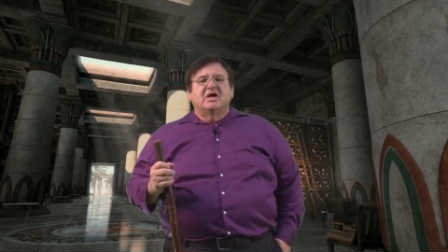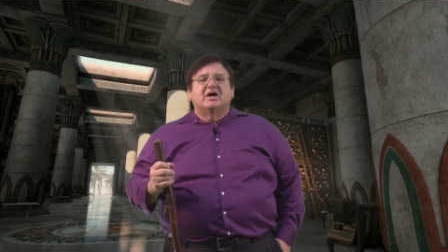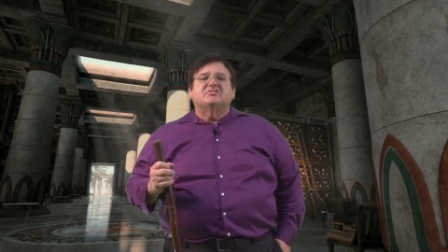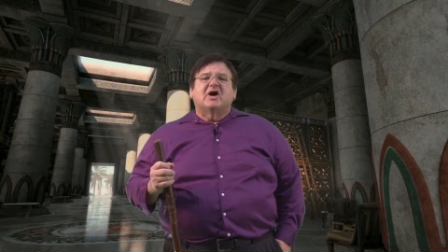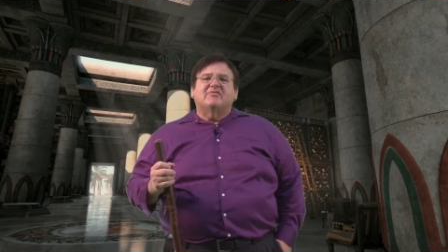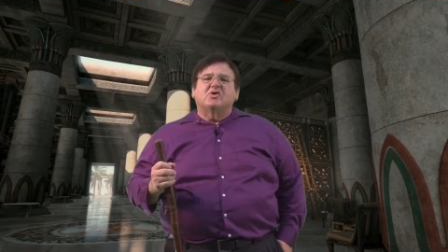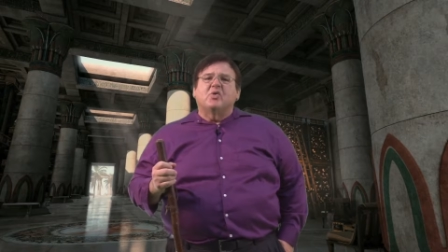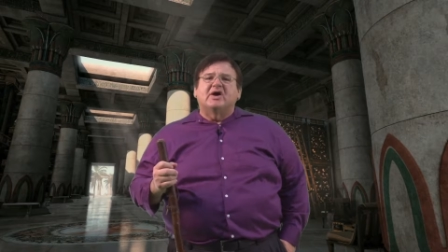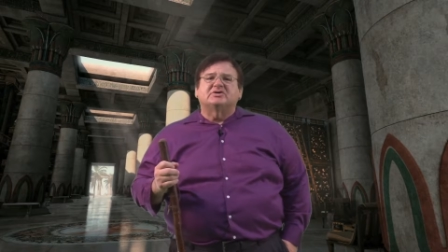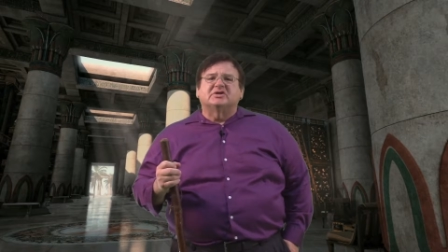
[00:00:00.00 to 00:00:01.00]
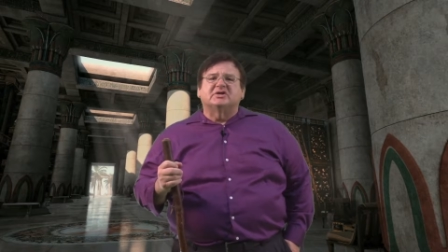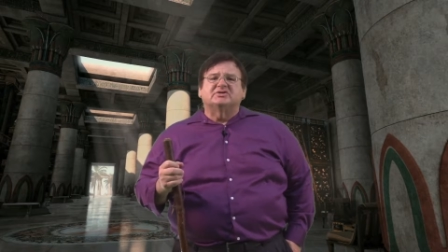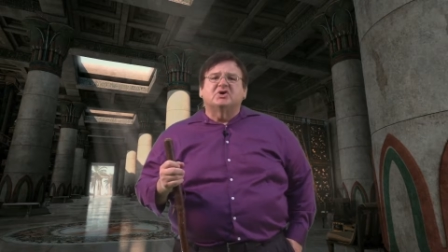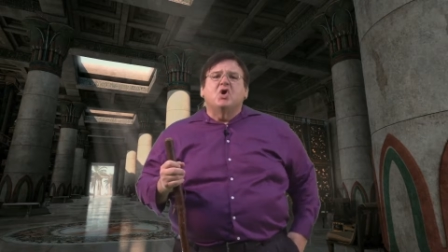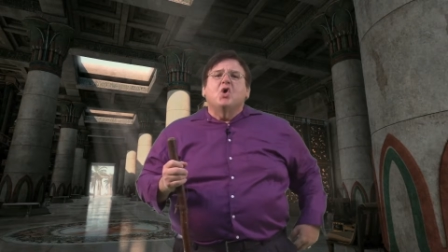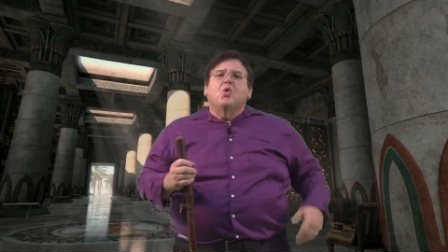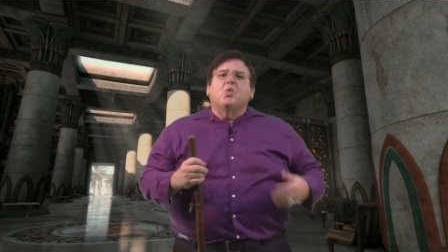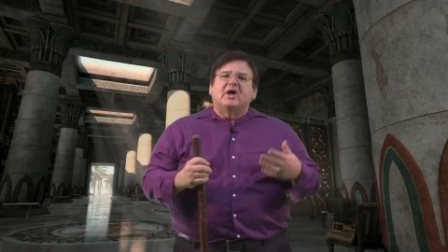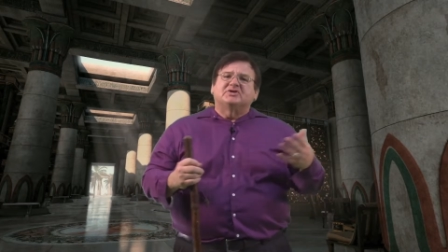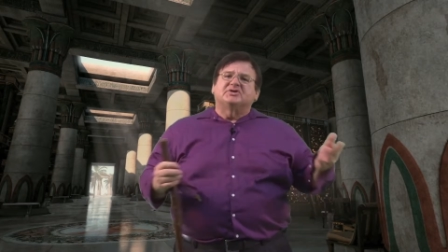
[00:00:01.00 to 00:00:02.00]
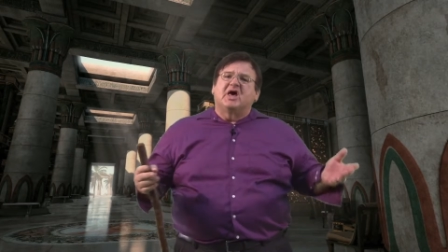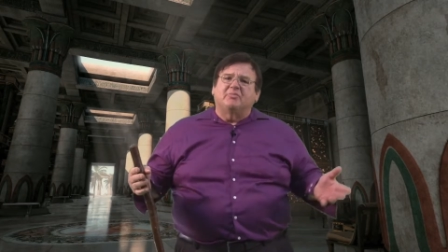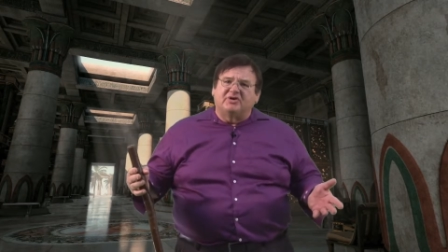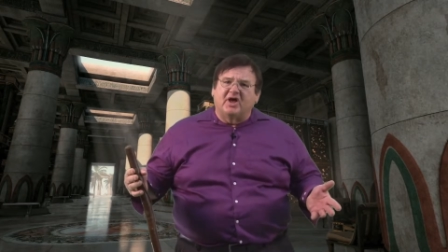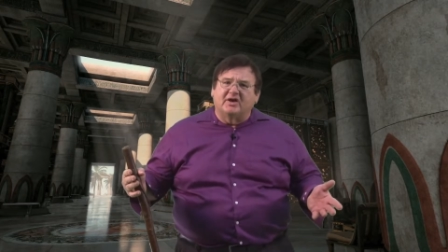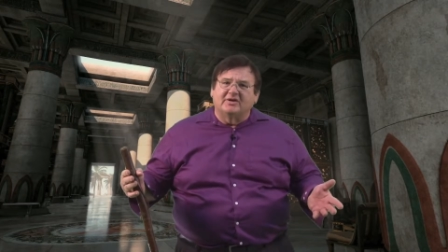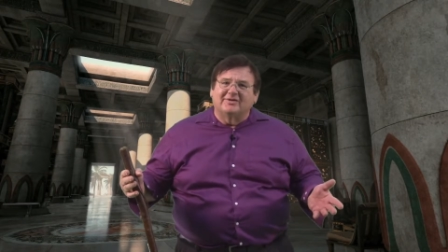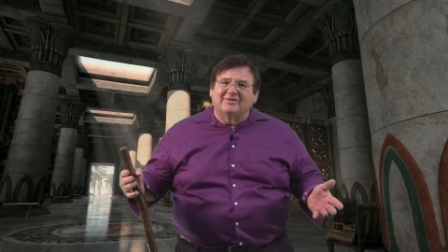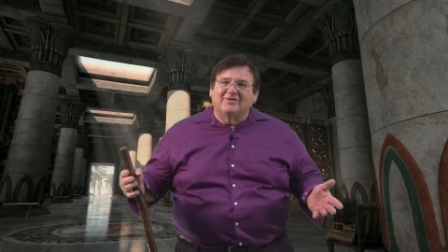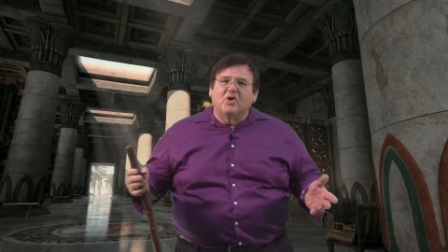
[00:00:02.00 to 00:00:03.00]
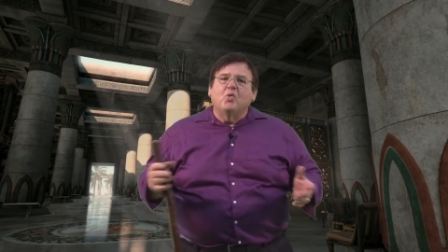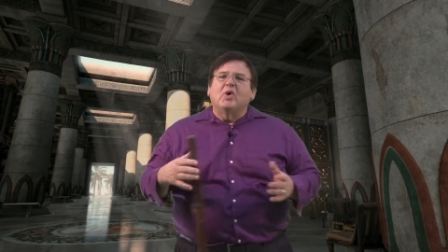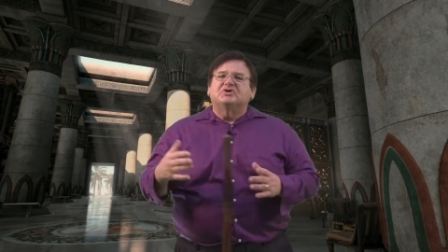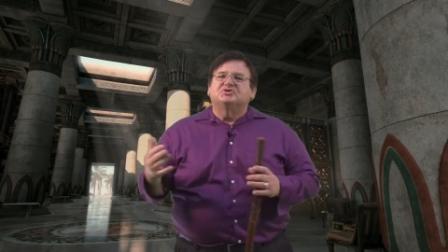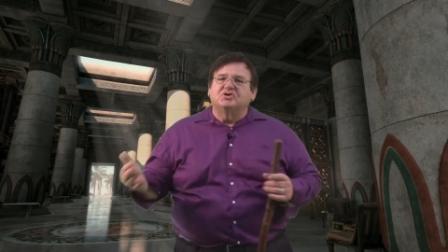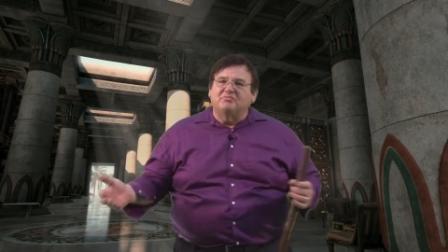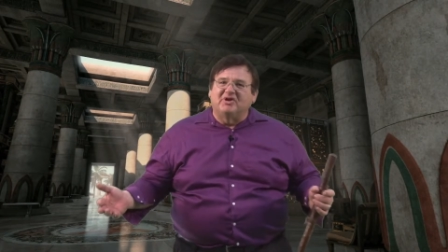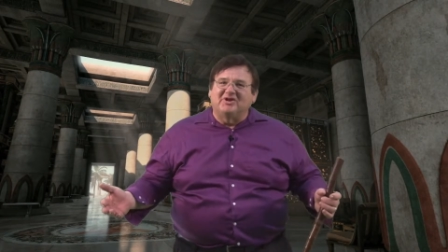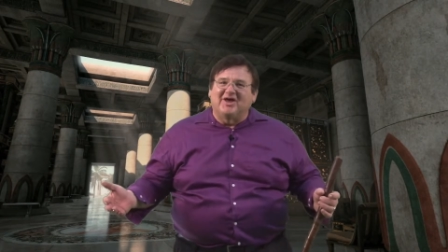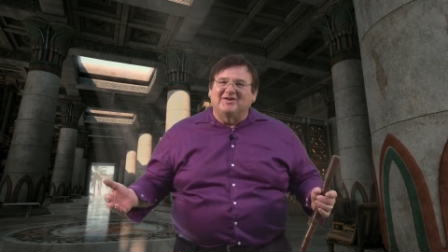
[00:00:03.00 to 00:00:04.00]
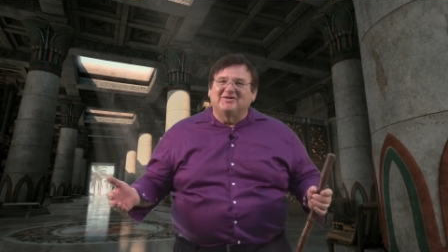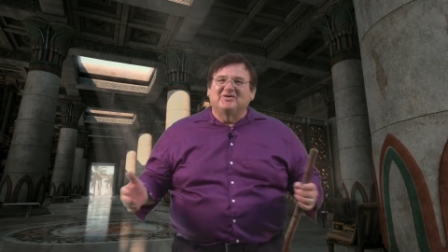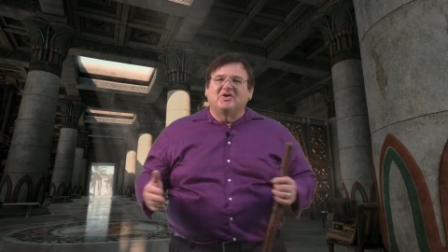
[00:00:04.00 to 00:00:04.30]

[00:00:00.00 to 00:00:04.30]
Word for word: a driving question is what shall be done? What should be done?